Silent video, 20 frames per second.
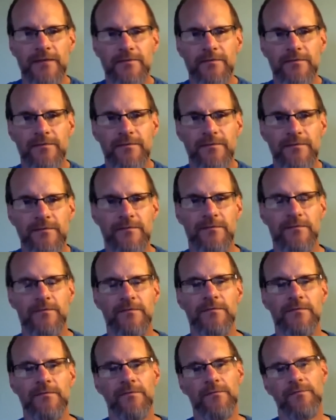and
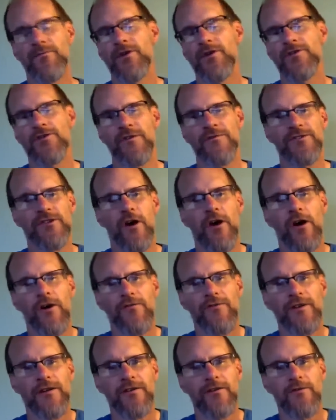push your
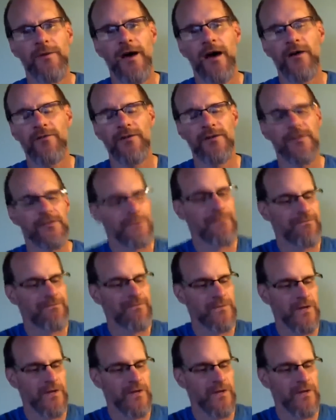photography to new boundaries.